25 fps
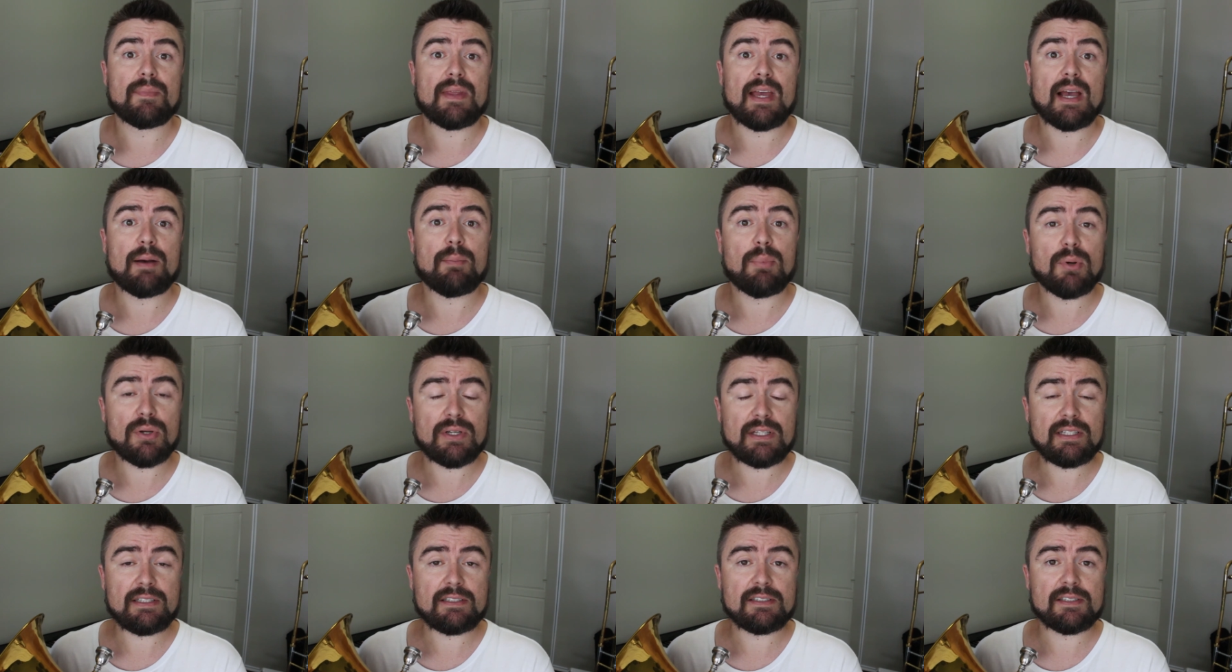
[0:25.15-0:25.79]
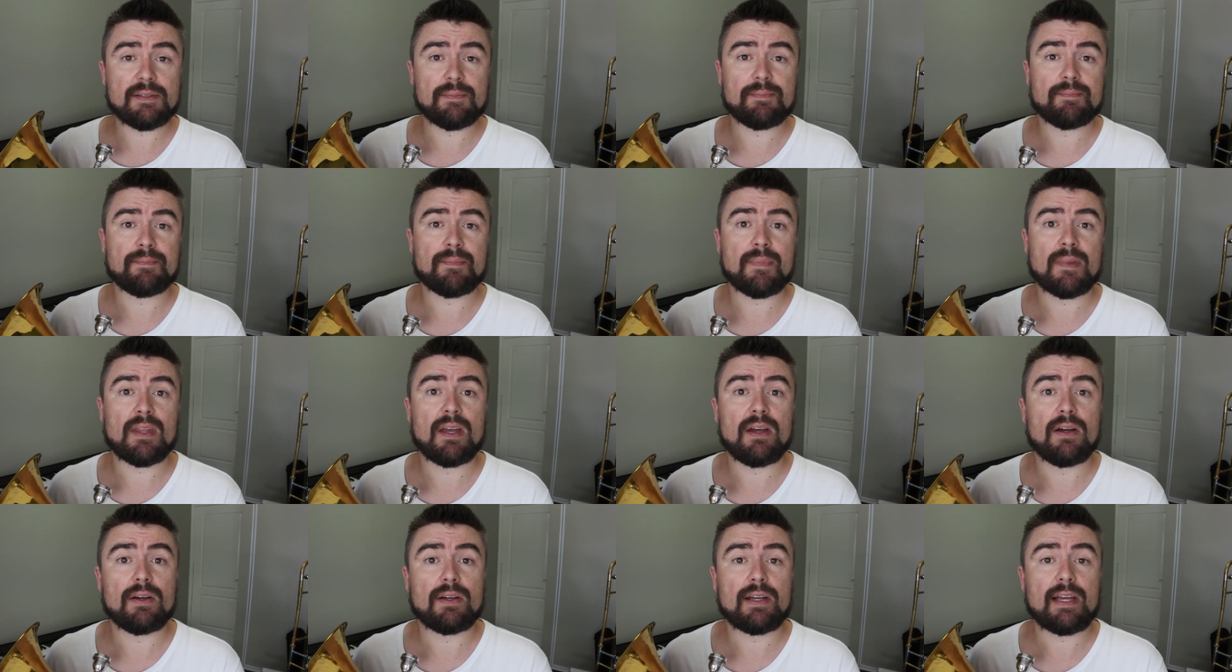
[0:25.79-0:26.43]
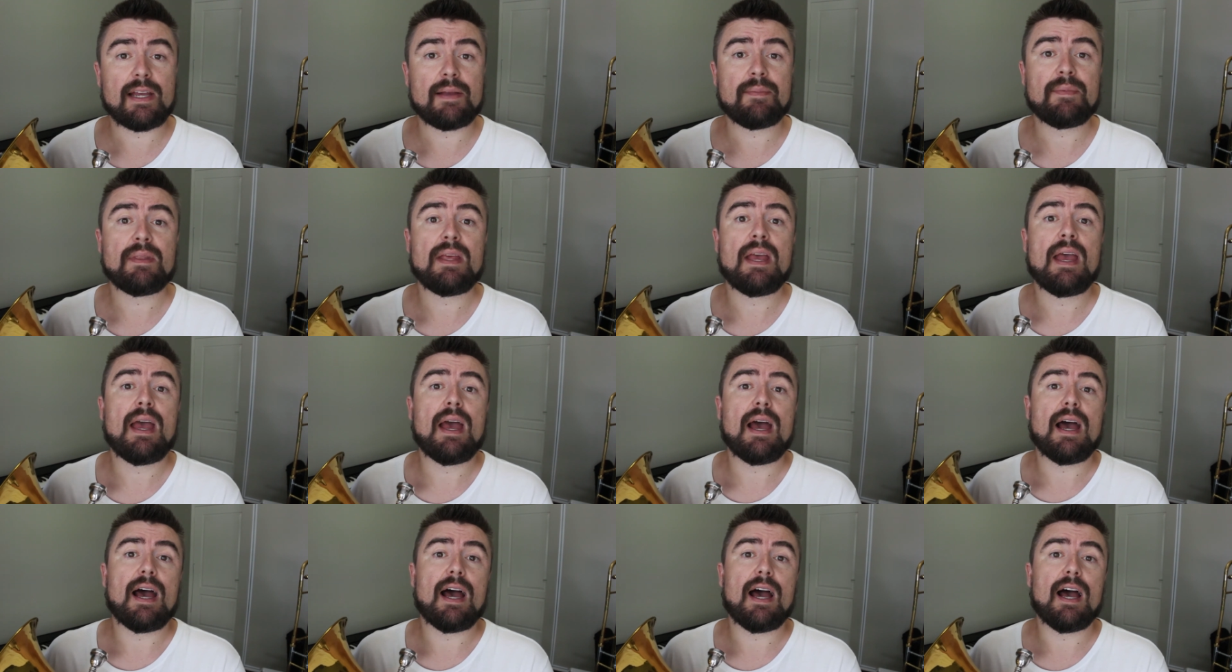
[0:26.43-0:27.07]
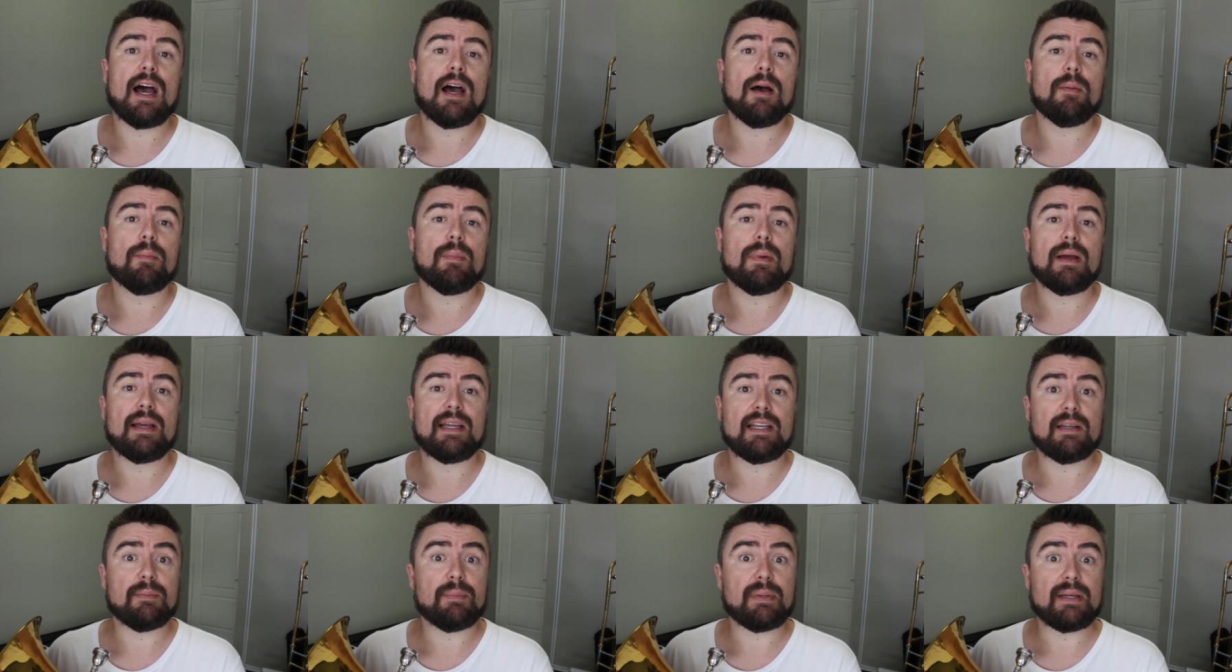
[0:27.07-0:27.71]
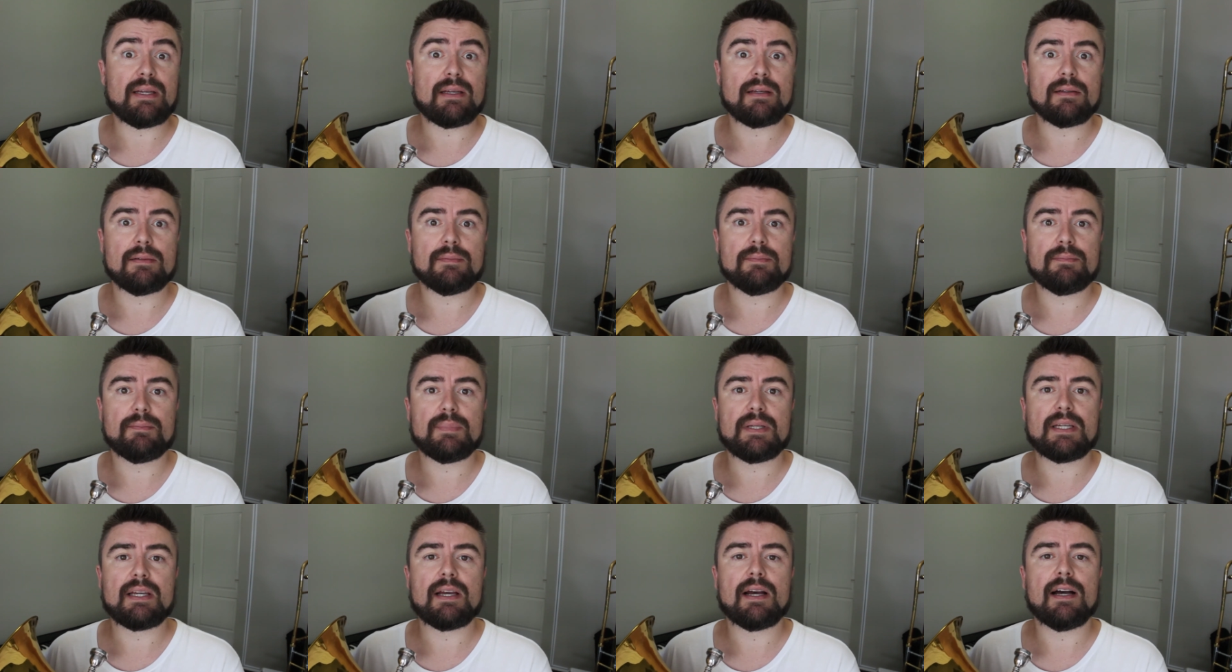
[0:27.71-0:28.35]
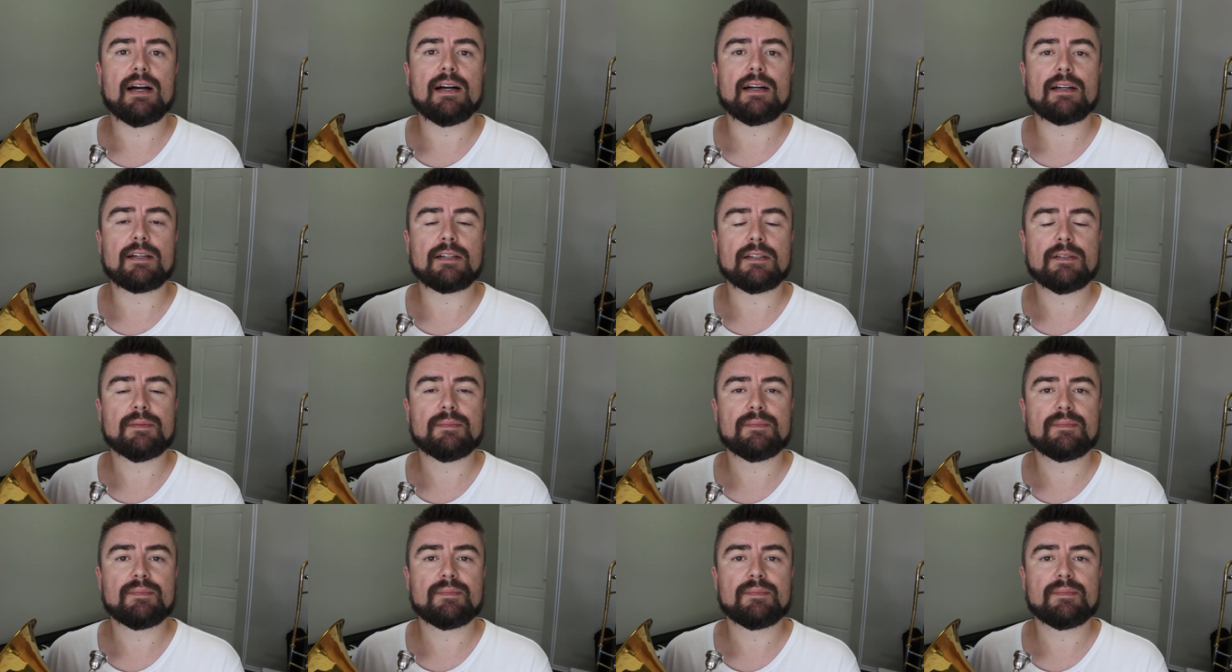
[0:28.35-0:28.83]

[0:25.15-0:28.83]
our bodies okay um, in a big big hug.